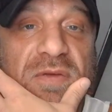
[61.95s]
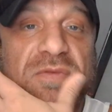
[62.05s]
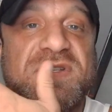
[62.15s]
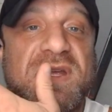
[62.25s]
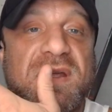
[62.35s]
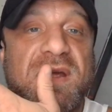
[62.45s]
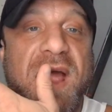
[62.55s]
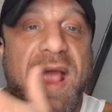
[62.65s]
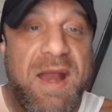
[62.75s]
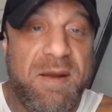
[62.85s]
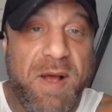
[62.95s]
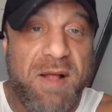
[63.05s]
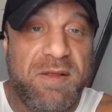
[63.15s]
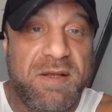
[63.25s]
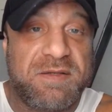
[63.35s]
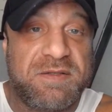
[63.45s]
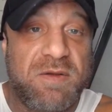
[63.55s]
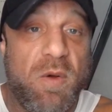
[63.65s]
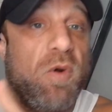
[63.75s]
using anabolics